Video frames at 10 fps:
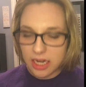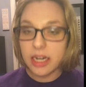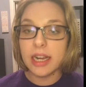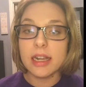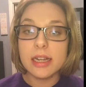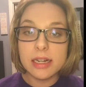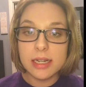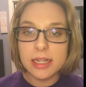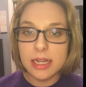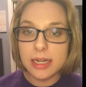Okay, I'm going to
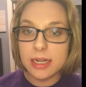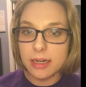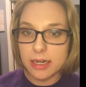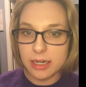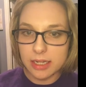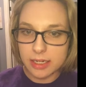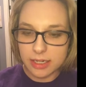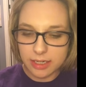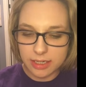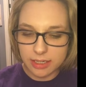apply my waterline
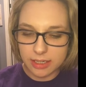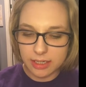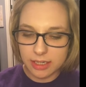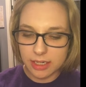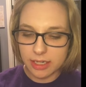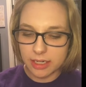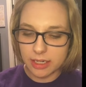first.